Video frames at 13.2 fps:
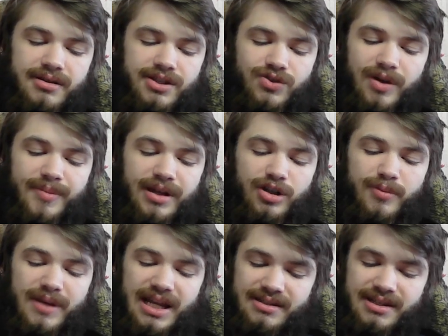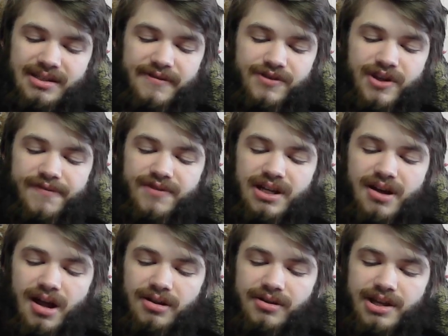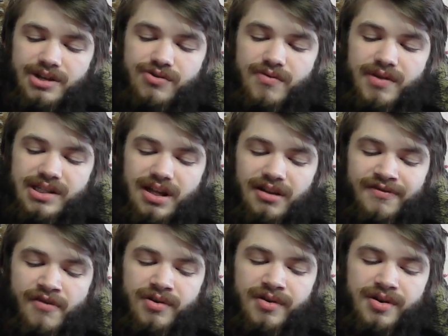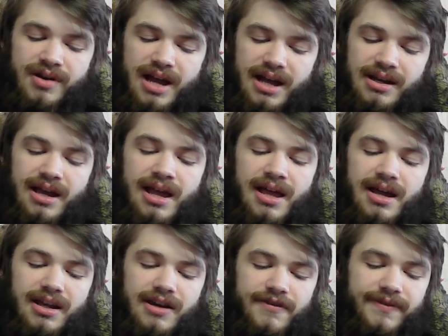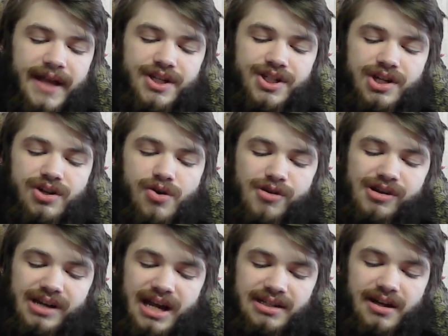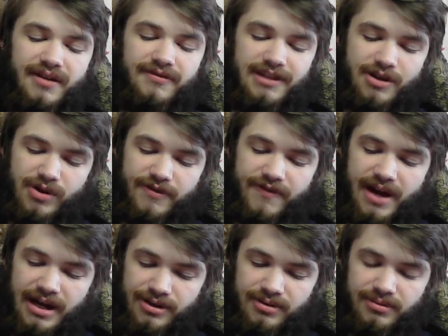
streaming luminescence of shifting color that drew itself over her head in a flashing coronet of liquid fire.